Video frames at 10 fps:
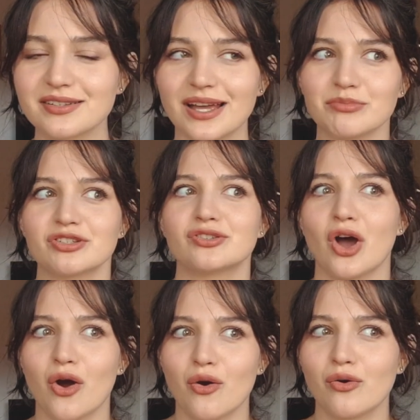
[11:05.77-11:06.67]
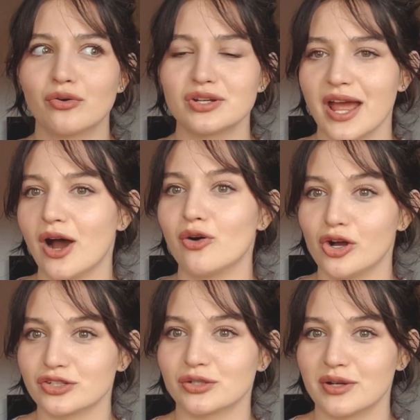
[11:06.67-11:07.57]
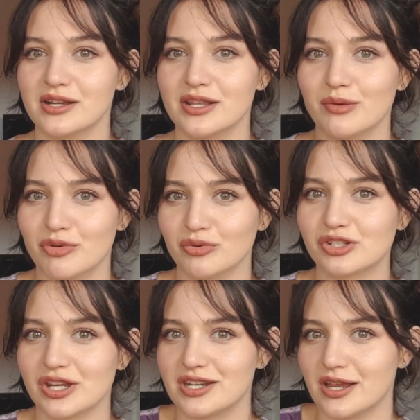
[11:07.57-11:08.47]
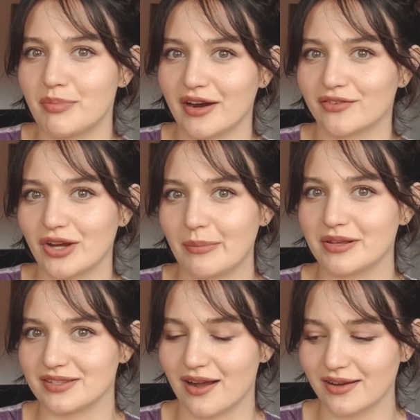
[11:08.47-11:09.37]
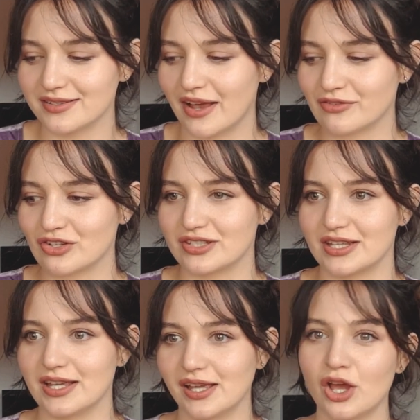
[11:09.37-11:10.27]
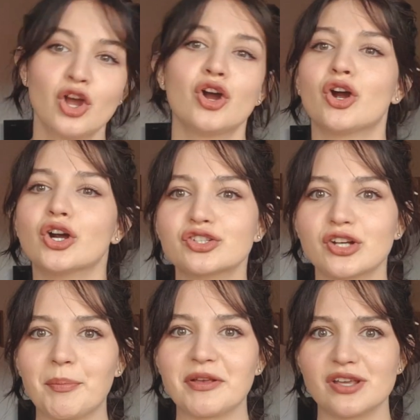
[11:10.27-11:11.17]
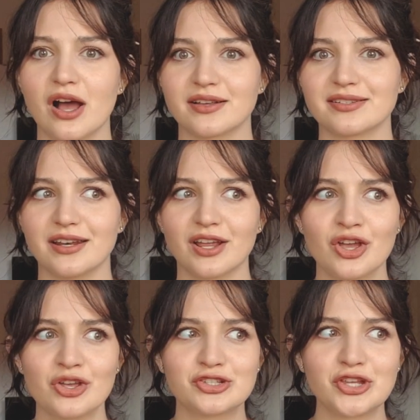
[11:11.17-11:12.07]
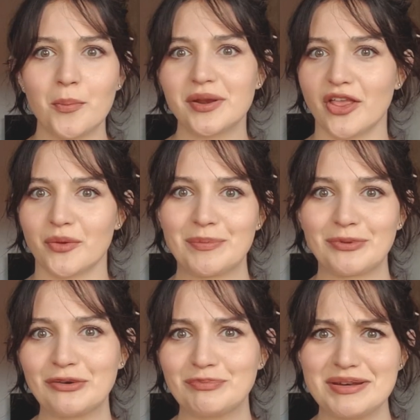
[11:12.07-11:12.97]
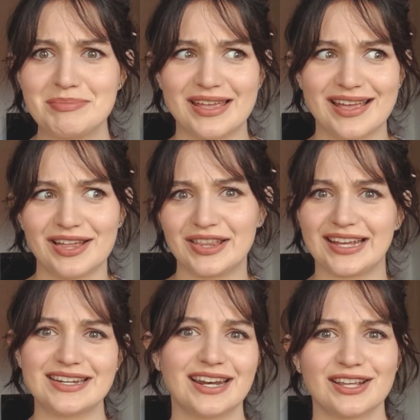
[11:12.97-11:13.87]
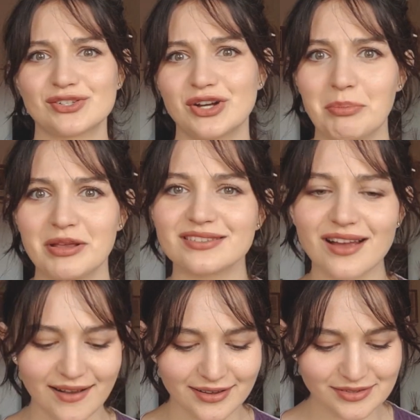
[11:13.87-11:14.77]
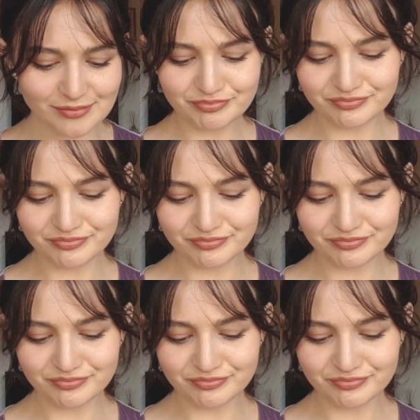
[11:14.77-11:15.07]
I'm so now also in the mood to knit a pair of scrappy socks after seeing her scrappy socks and so many other people who've been knitting the scrappy socks.